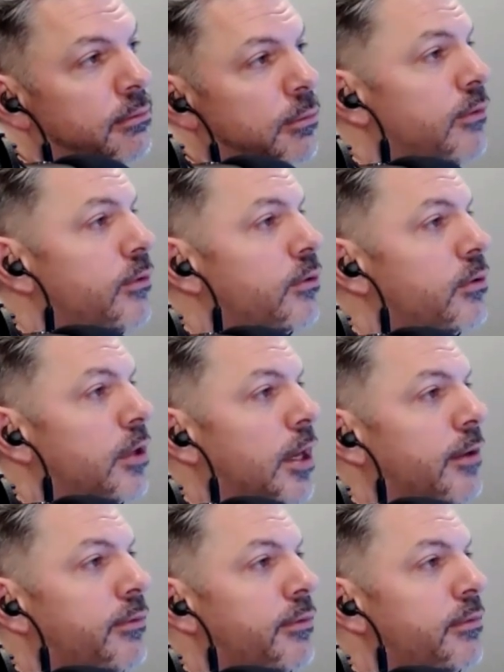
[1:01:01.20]
moving through the
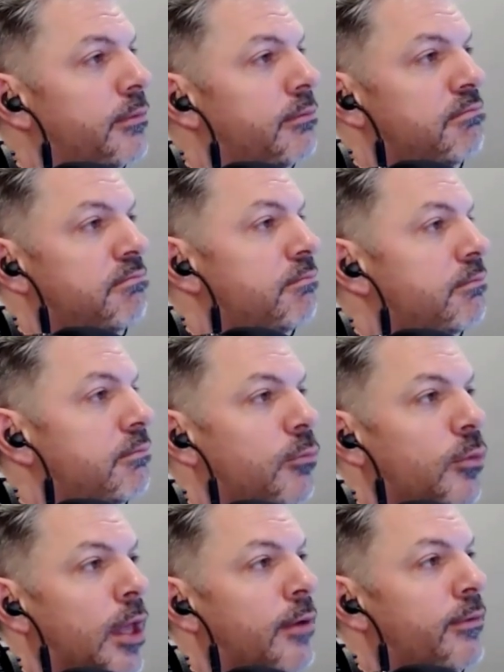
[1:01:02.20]
life
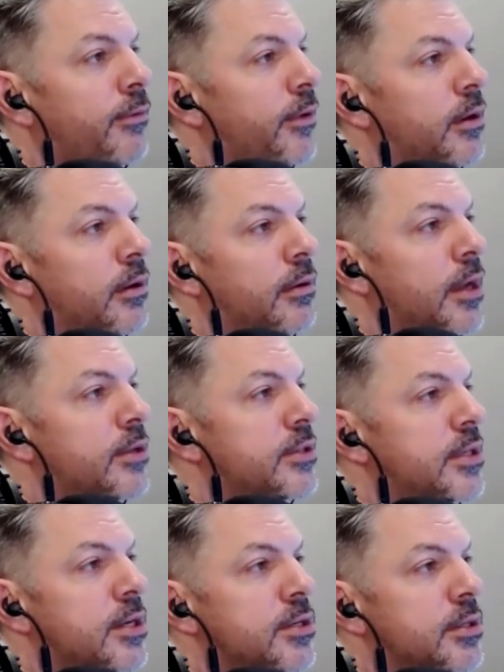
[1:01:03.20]
without fear,
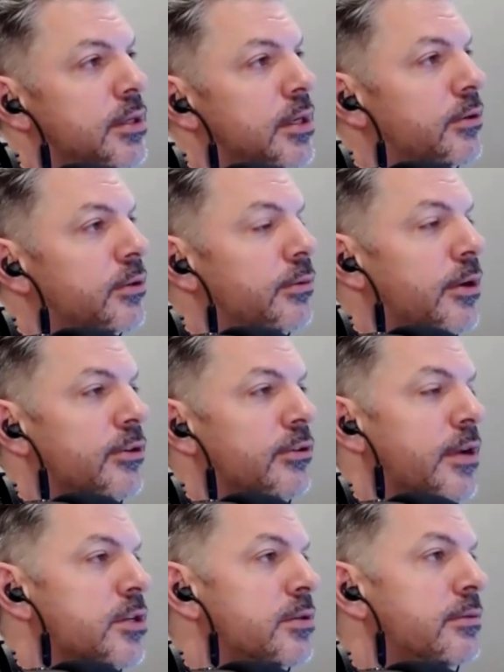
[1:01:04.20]
hesitation, guilt, or
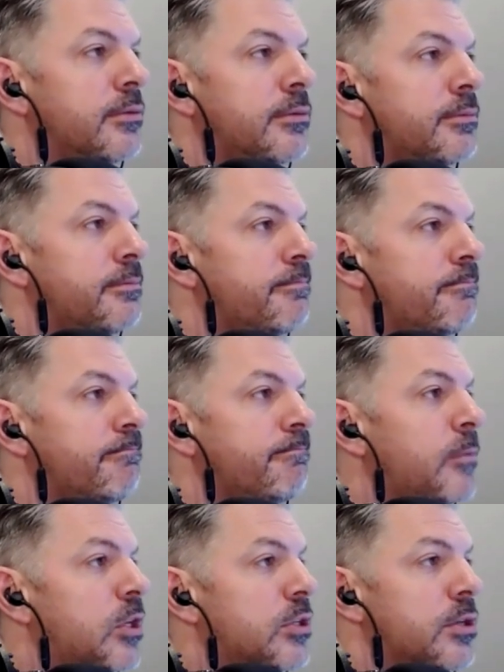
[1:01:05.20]
reservation.
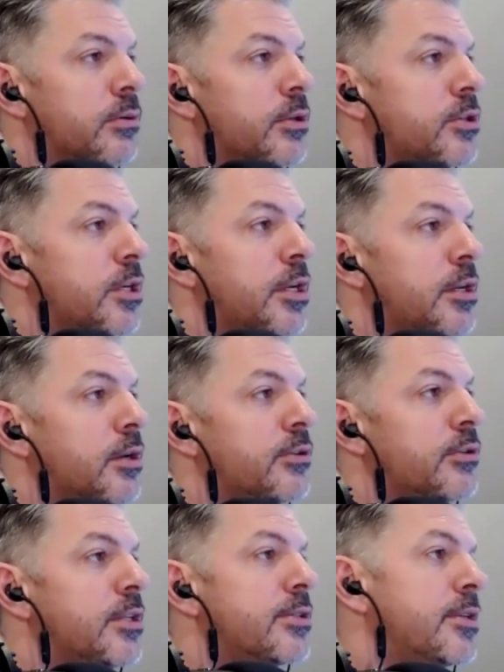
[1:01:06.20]
Just doing the shit he knows
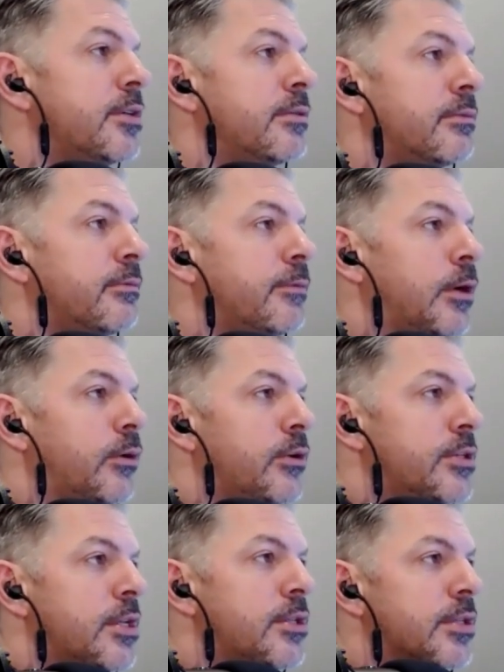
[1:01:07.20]
he needs to do, following
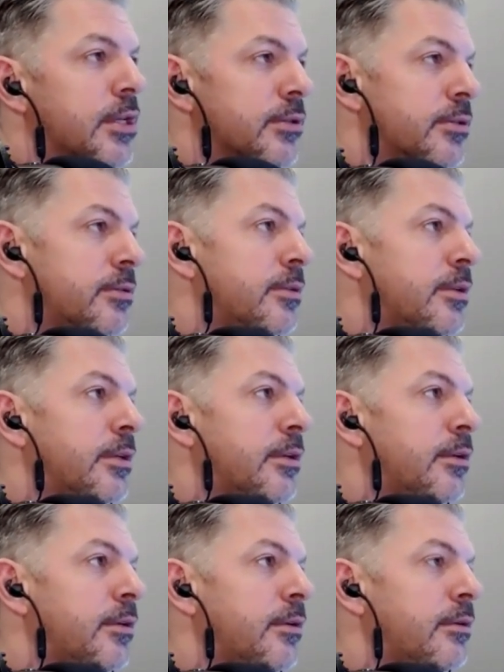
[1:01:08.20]
his instincts,
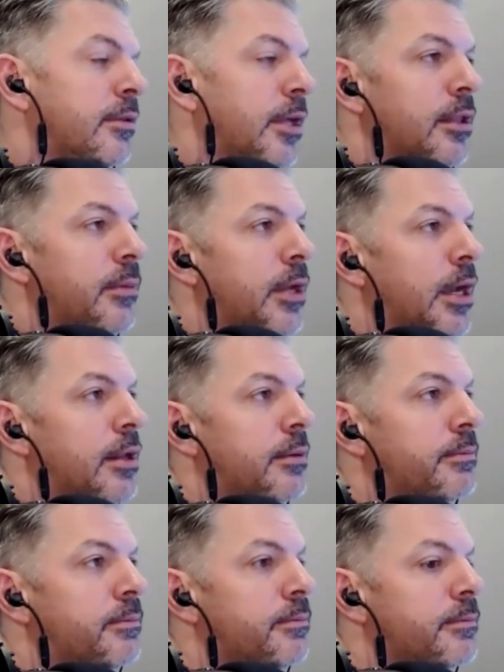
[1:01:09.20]
letting them guide
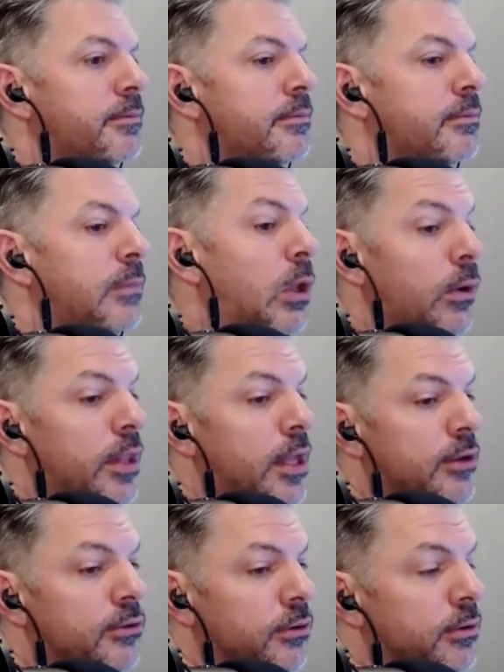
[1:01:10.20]
him, knowing
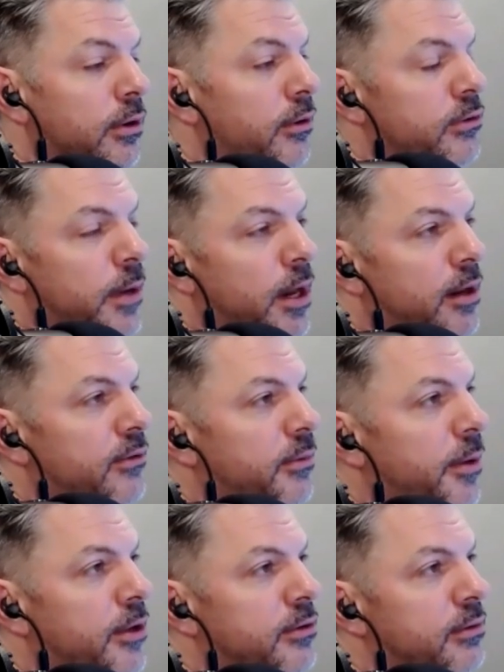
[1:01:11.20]
that he's learned all these powerful,
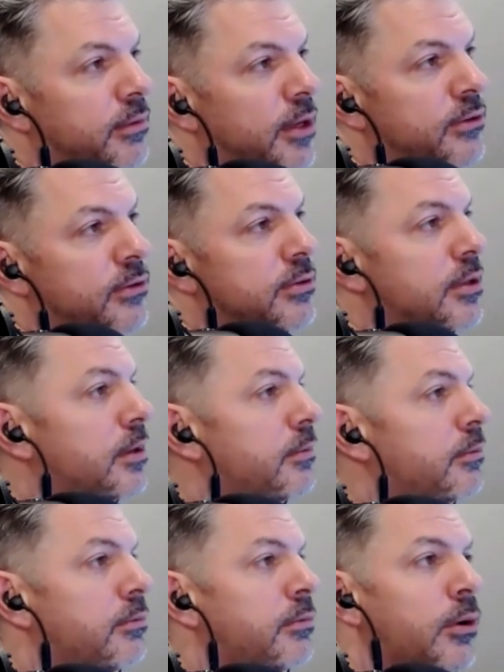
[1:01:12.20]
positive lessons,
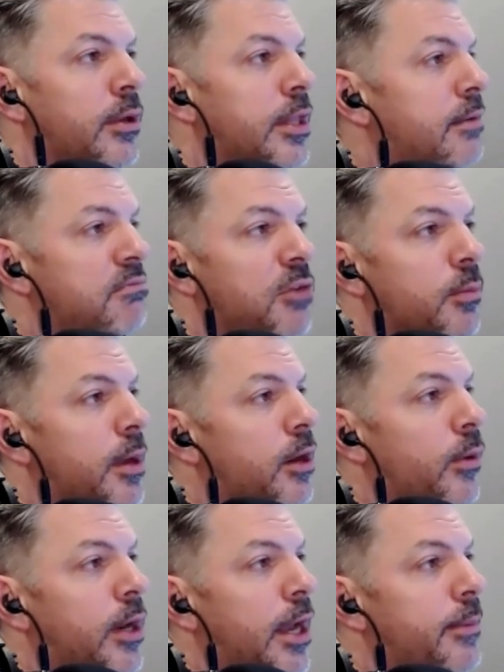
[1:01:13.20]
knowing that no
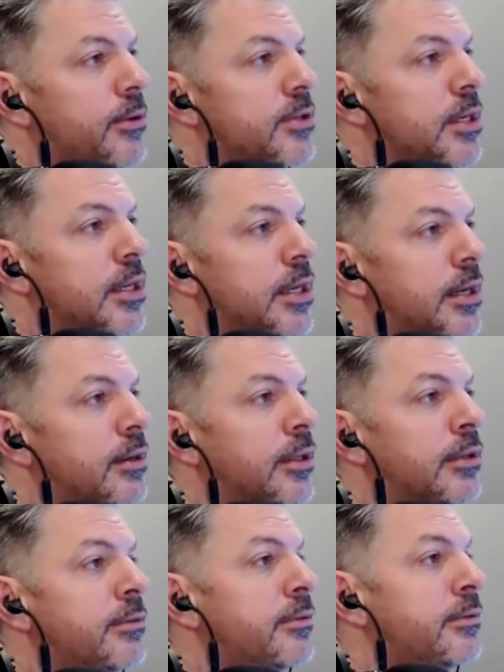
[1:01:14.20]
matter what happens, he can handle it,